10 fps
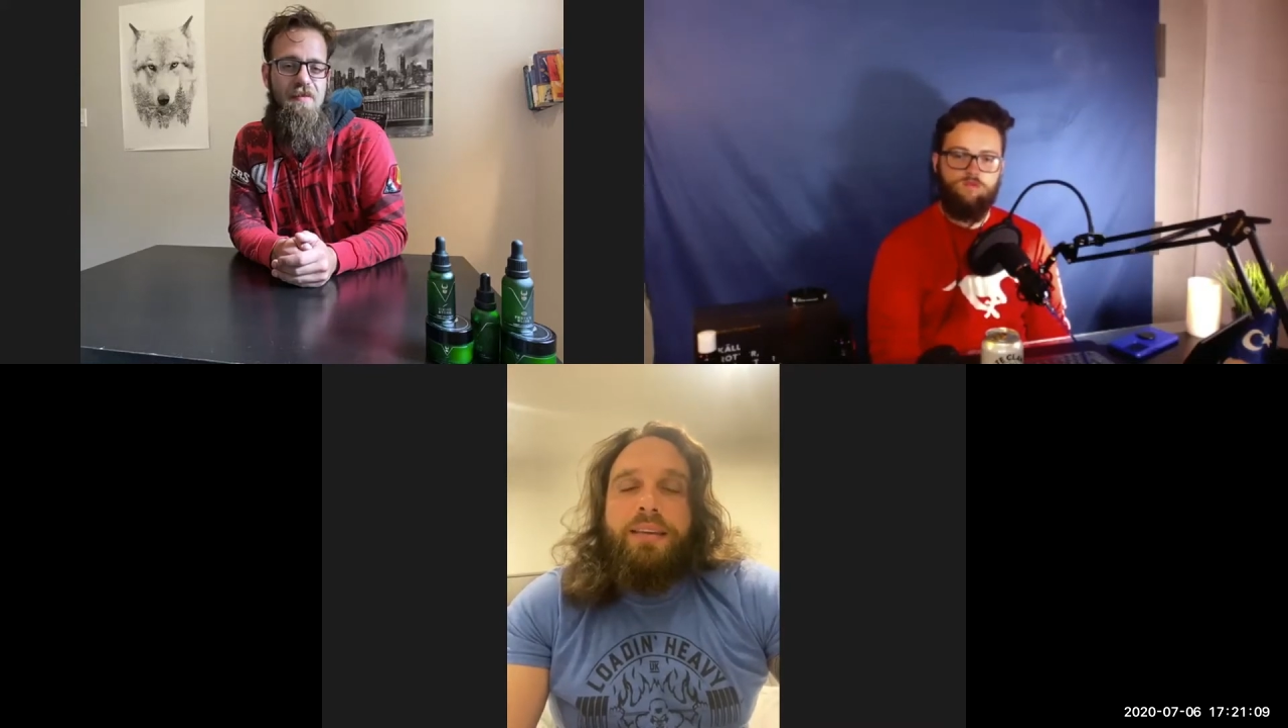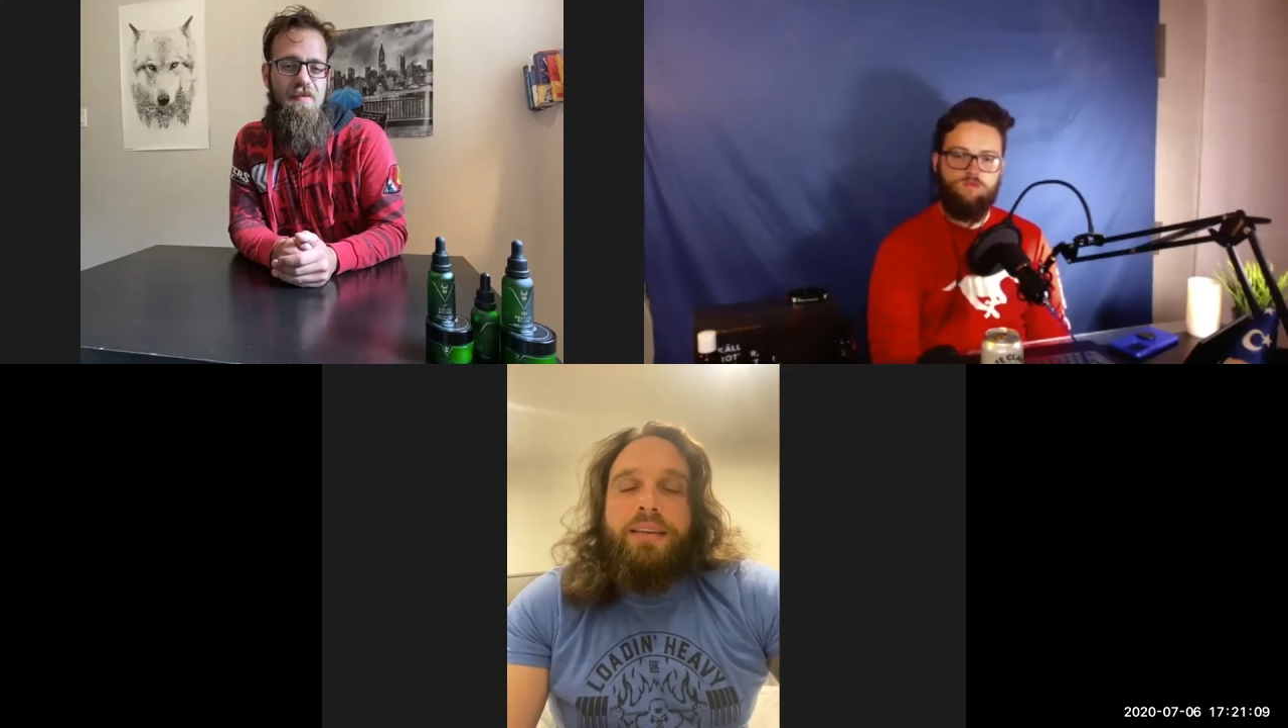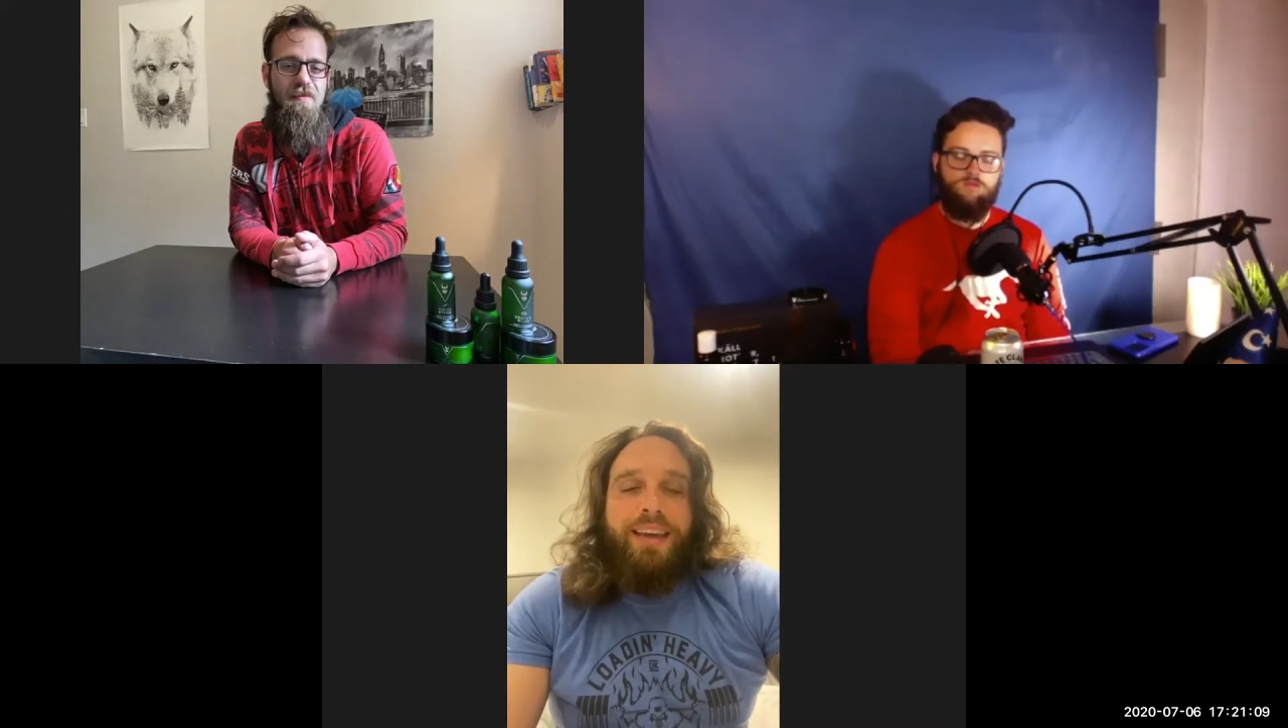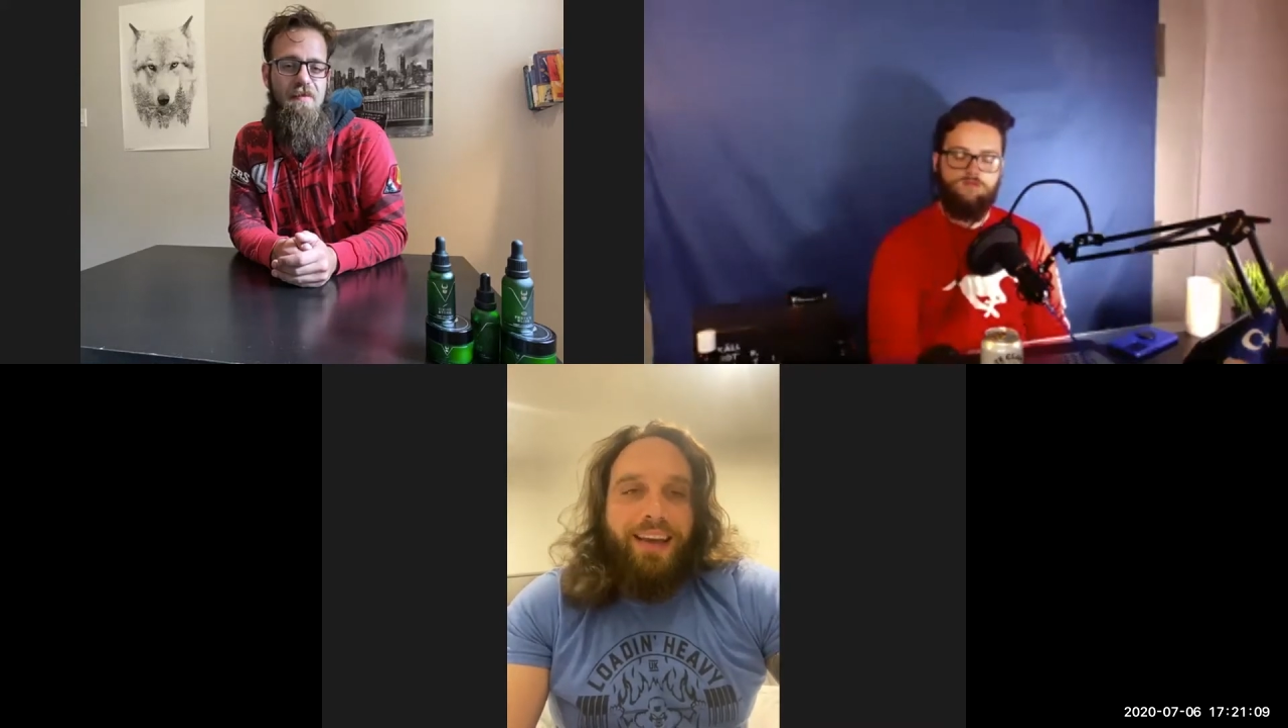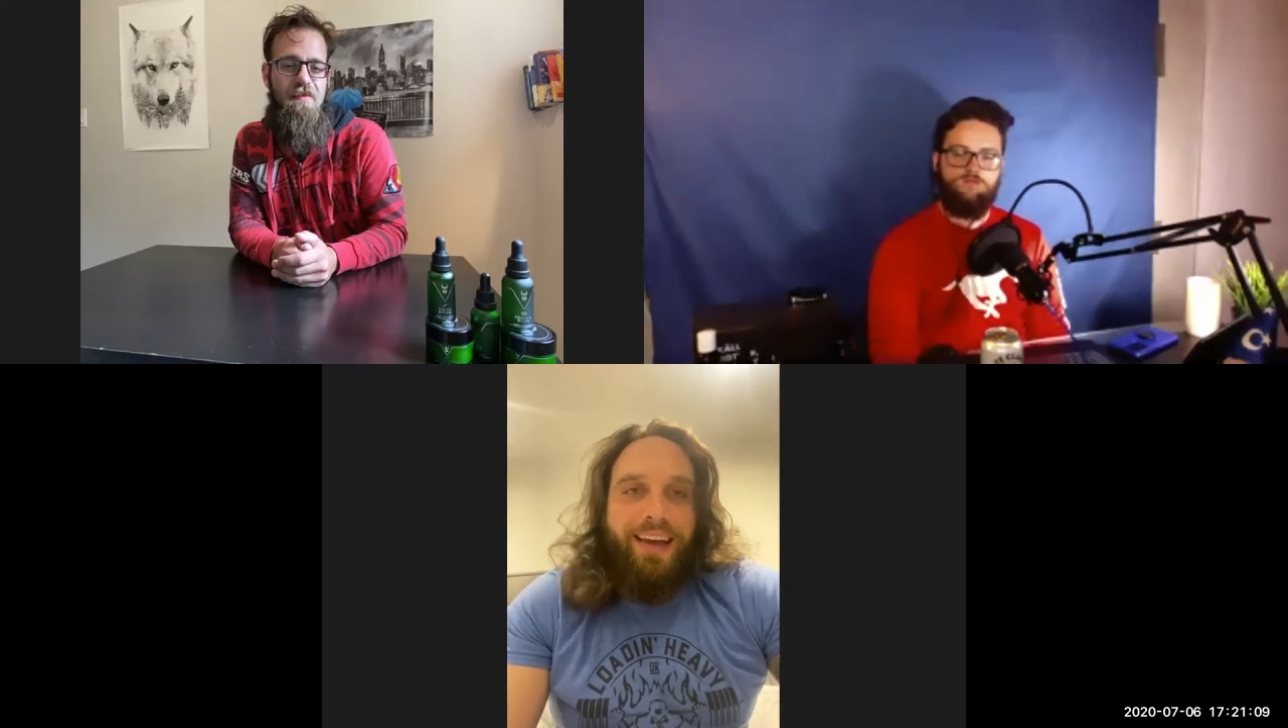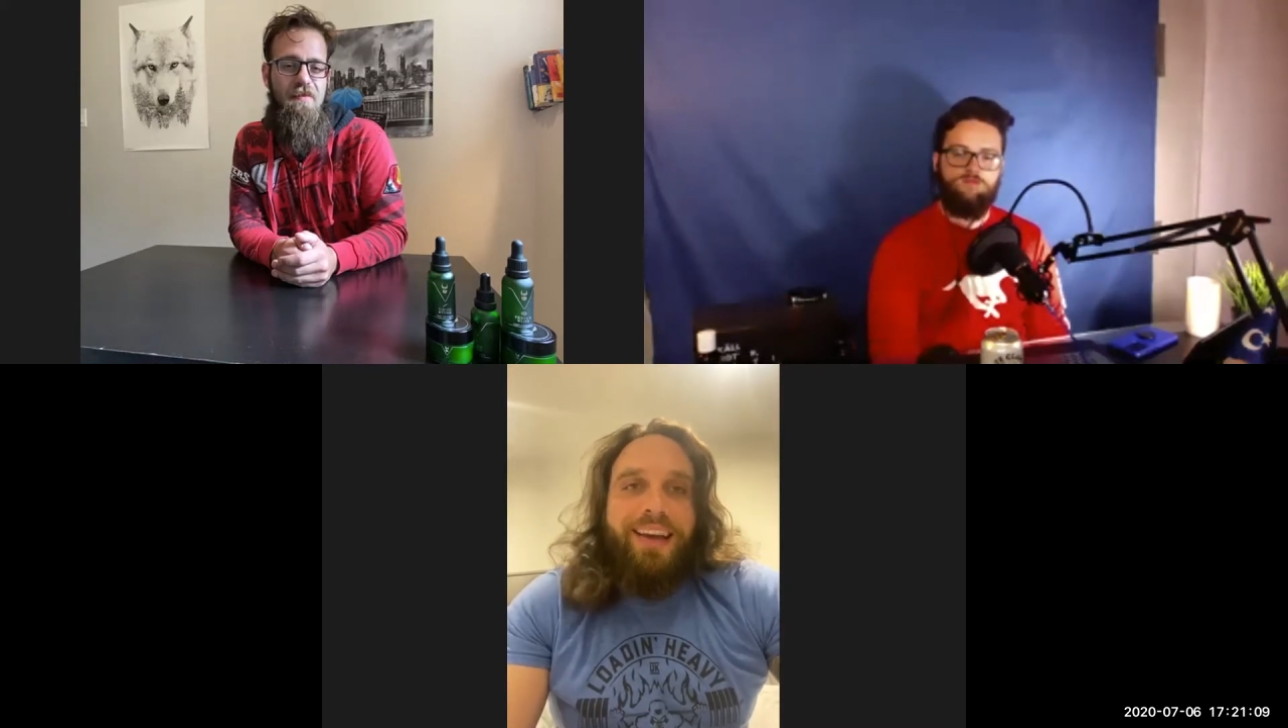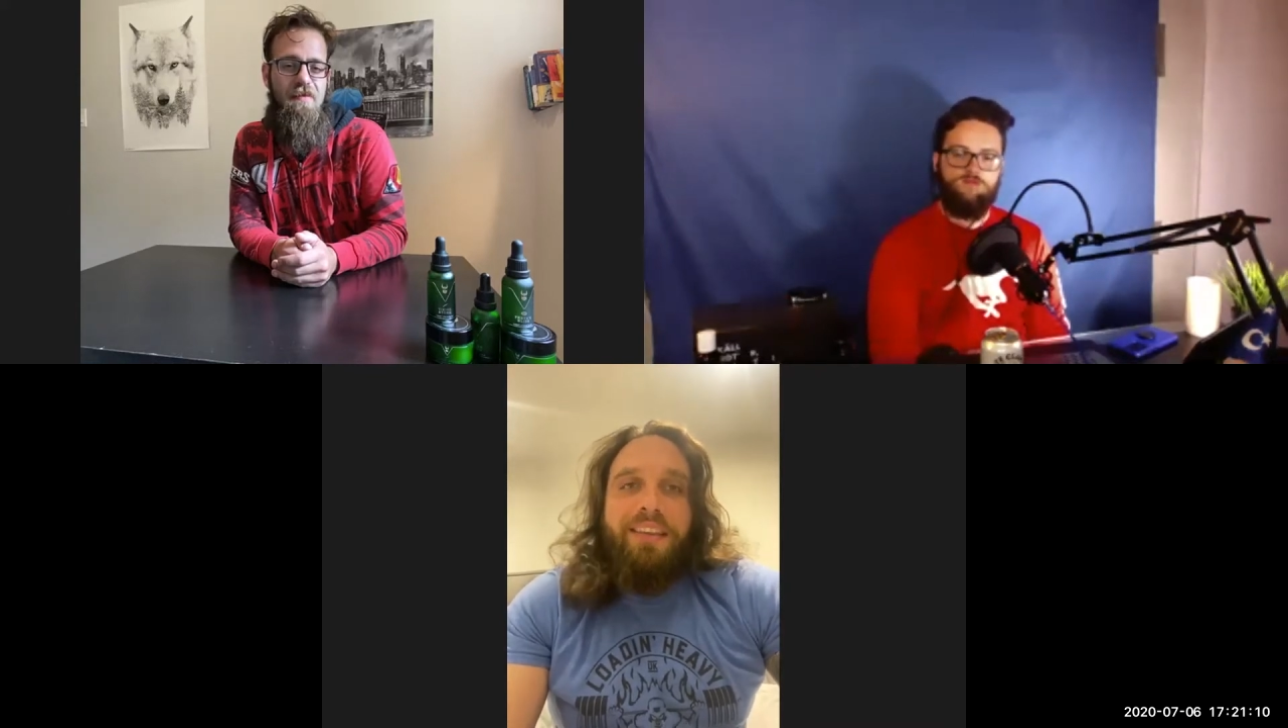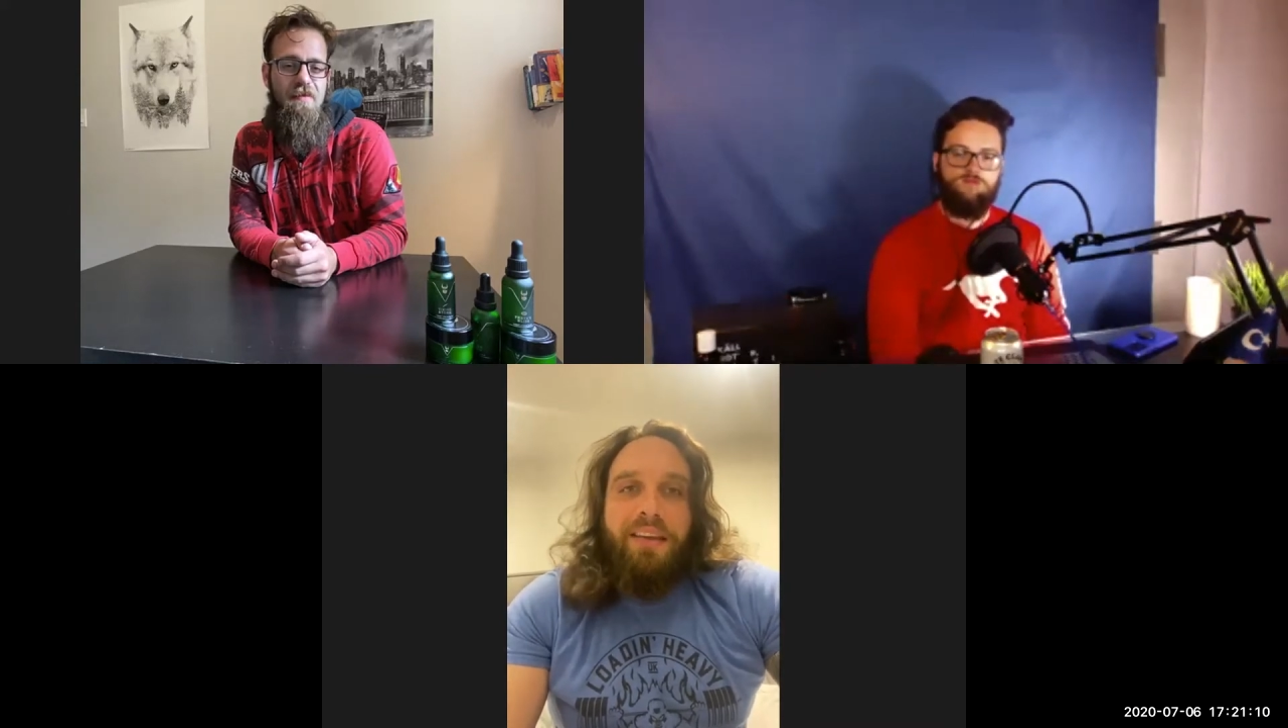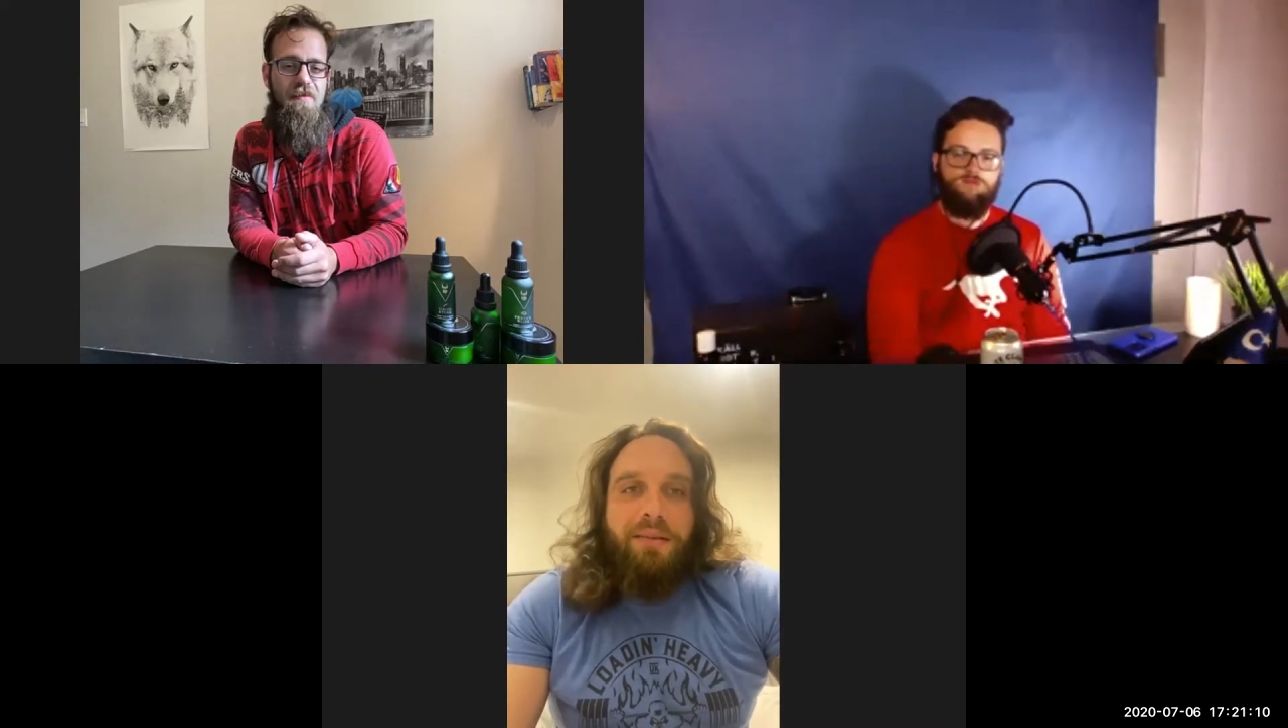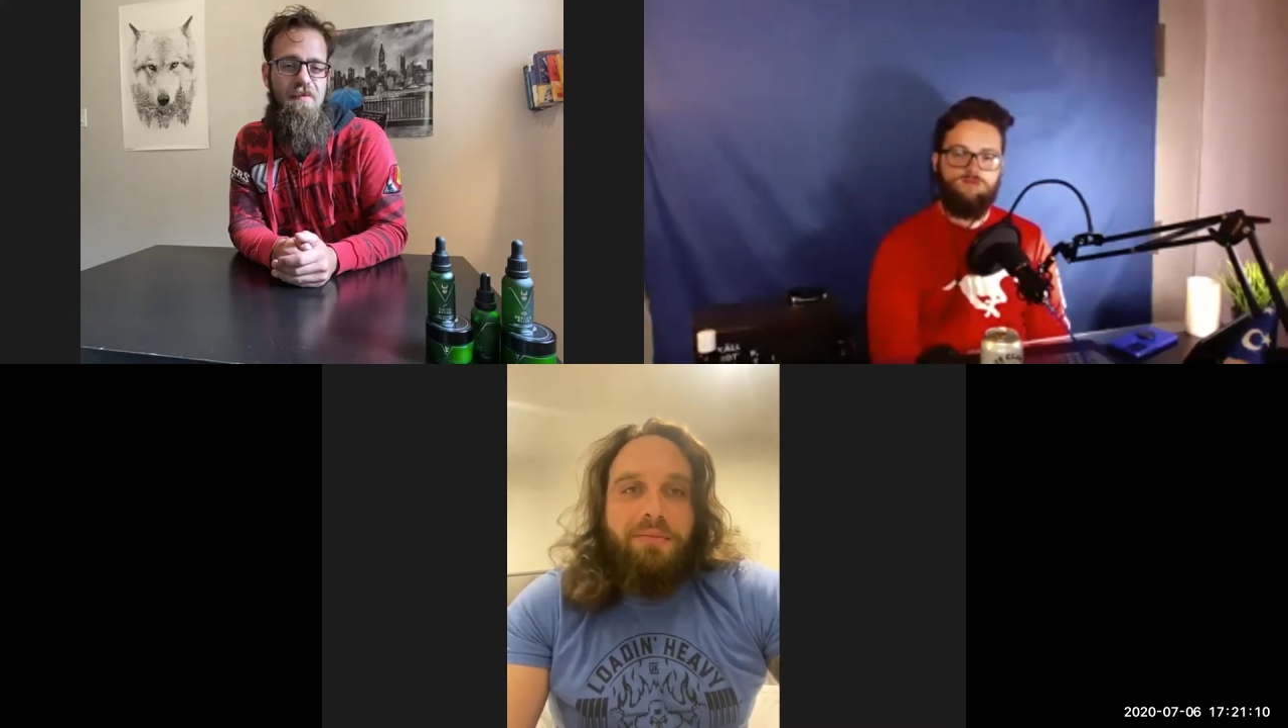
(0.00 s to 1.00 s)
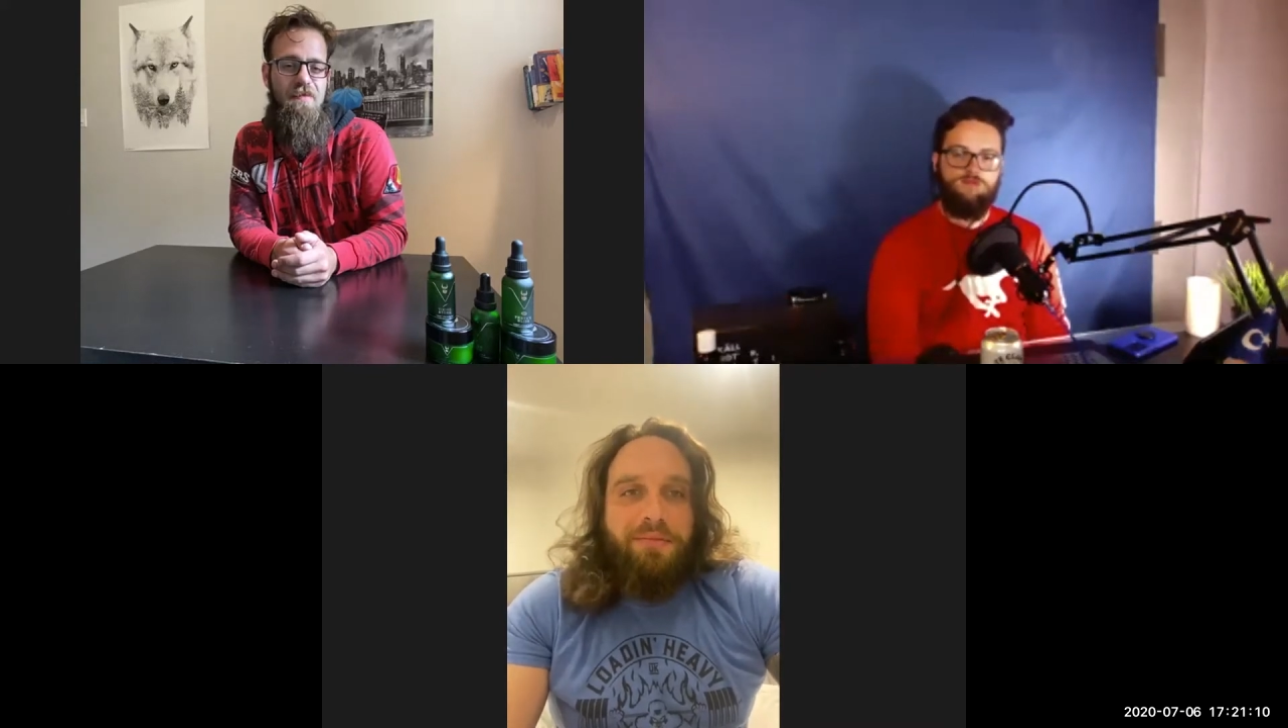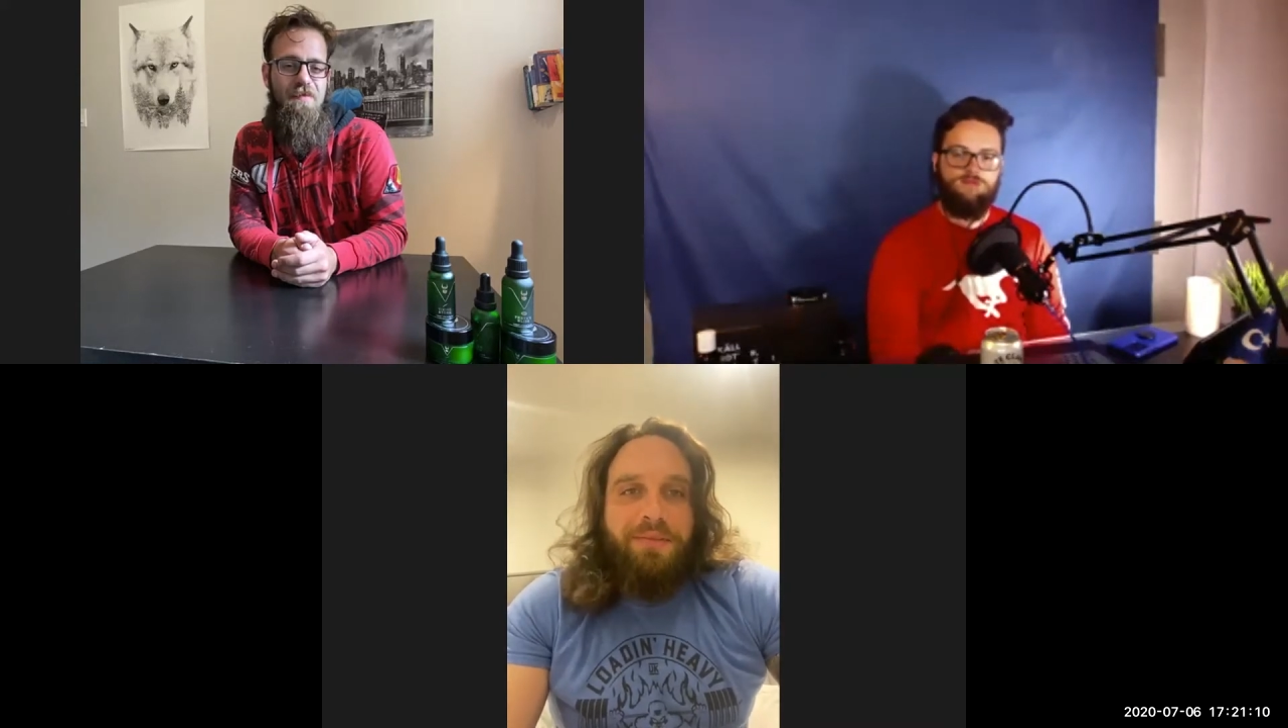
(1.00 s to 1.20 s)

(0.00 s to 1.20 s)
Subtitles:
I think I'm